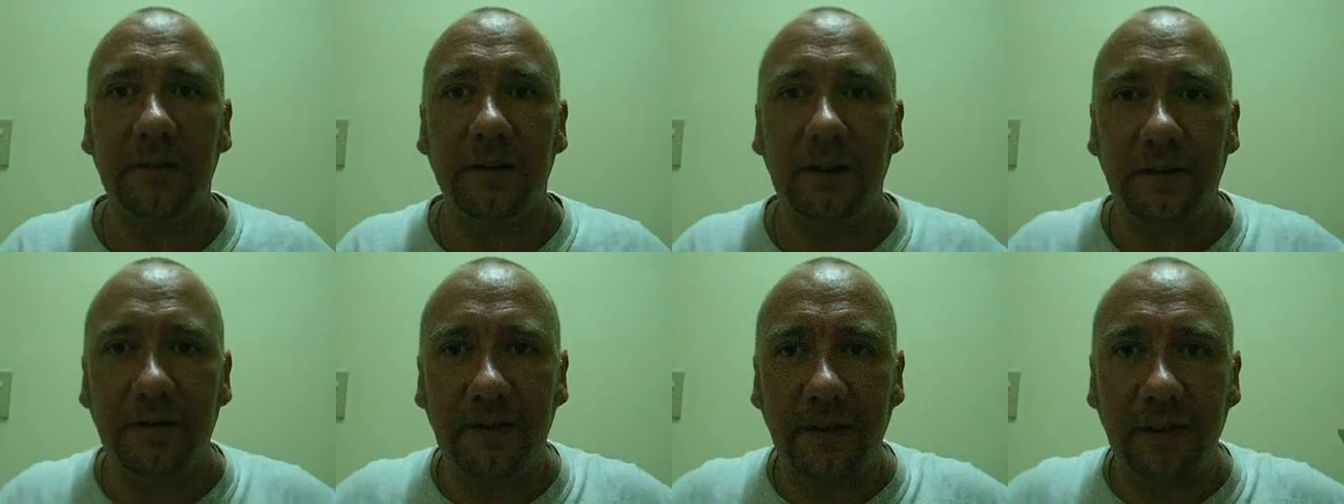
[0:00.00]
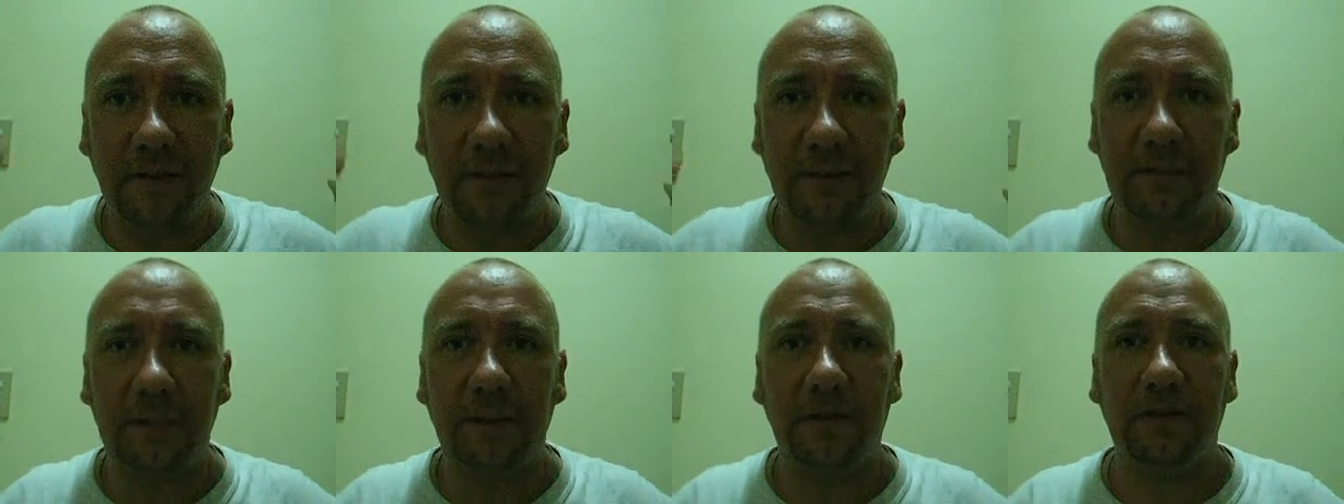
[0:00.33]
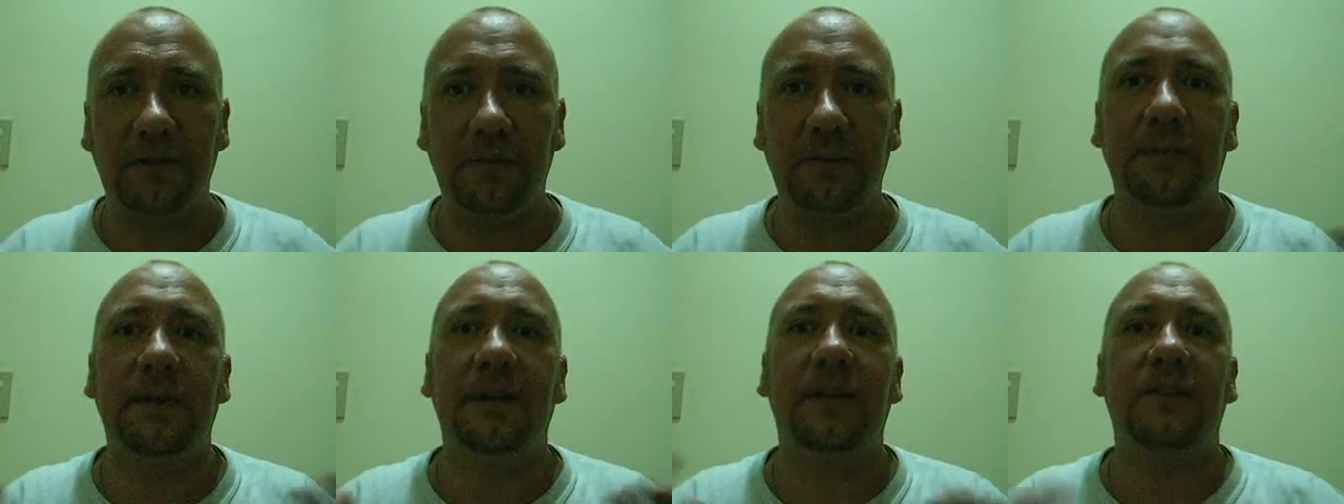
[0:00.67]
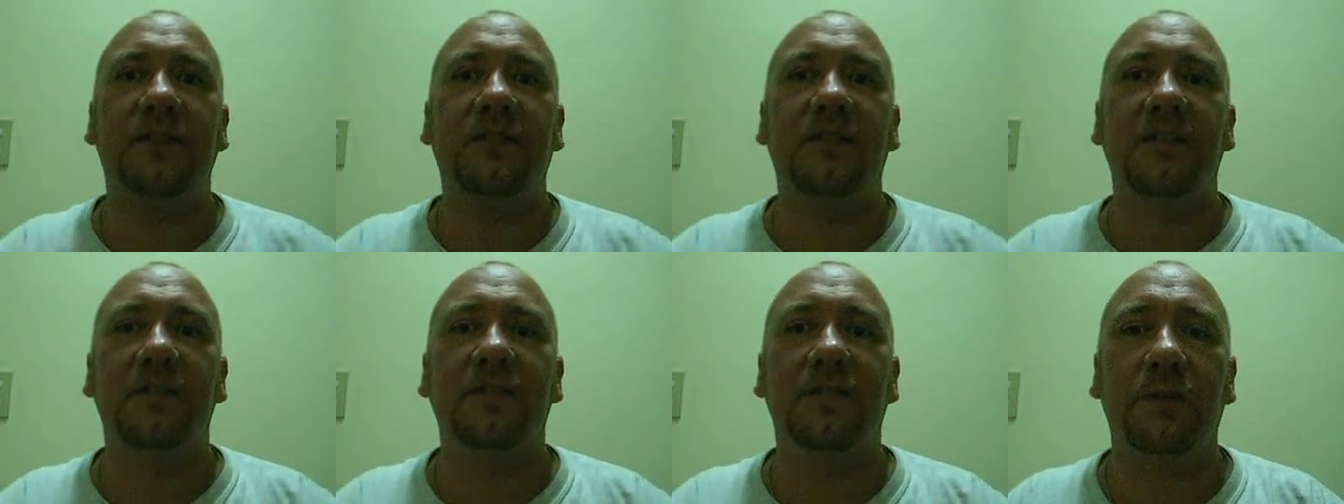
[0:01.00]
If there's a
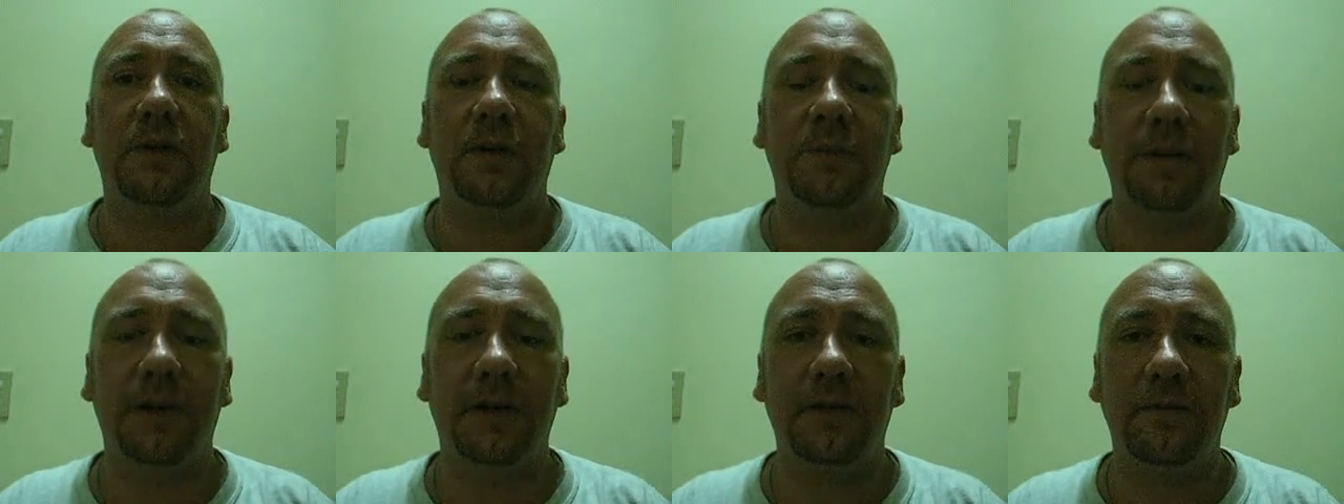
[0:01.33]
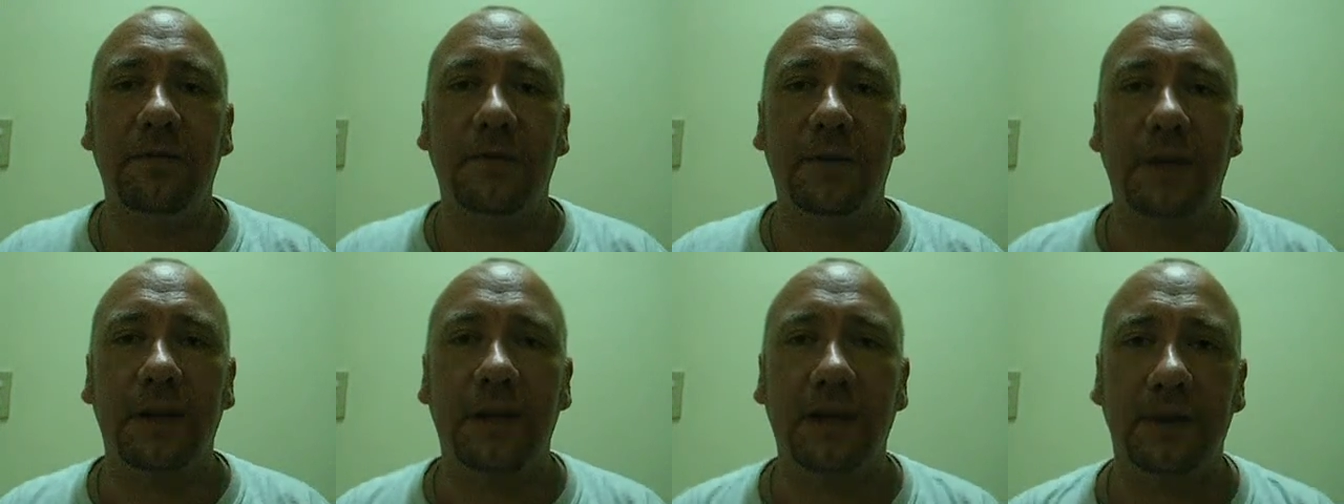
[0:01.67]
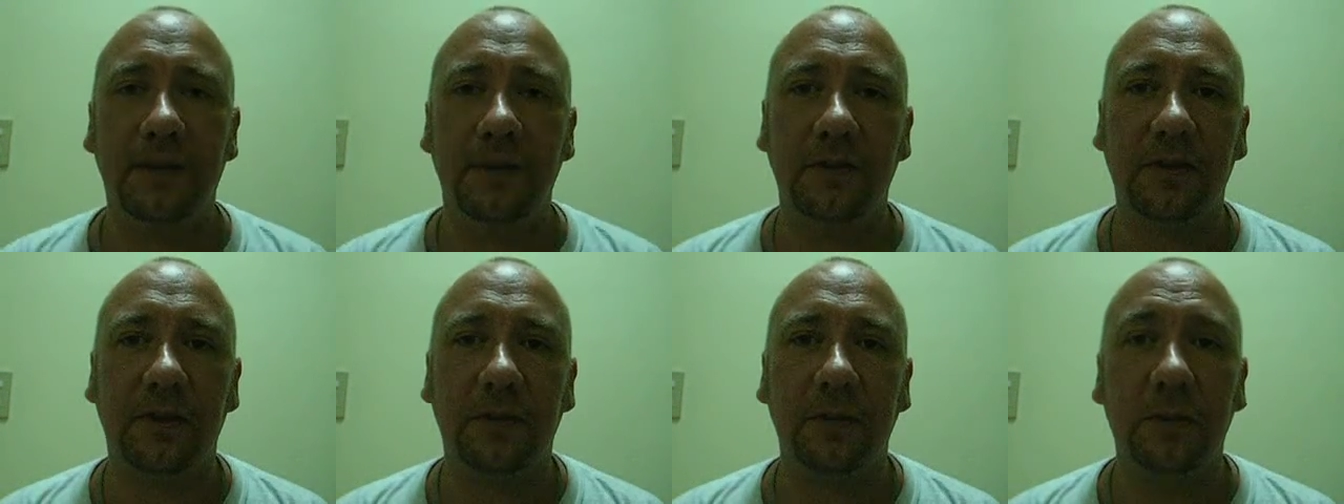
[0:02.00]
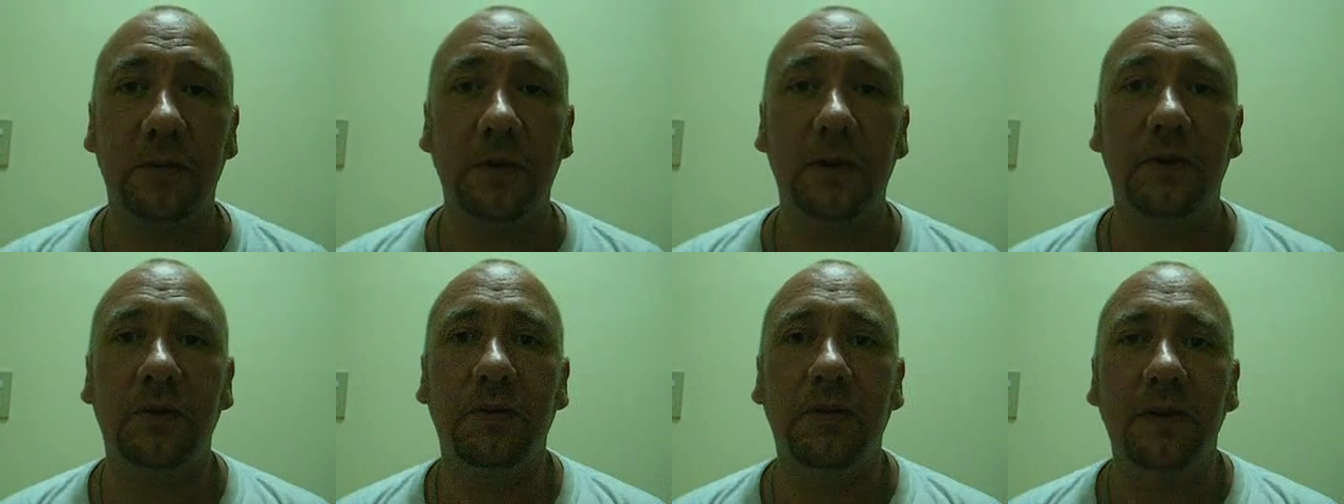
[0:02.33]
possibility to upload videos, I
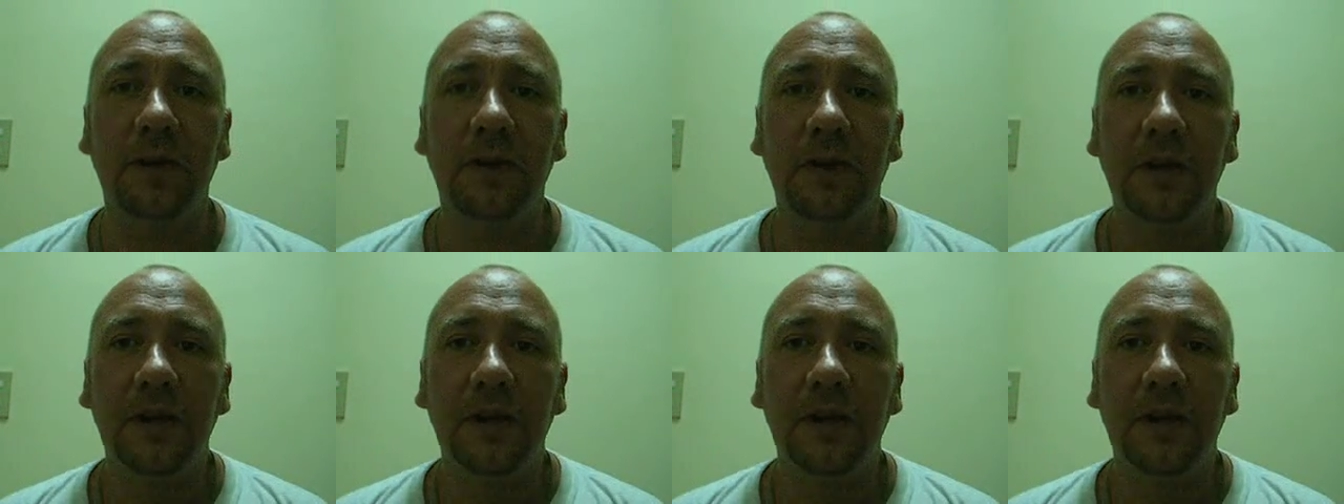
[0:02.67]
will.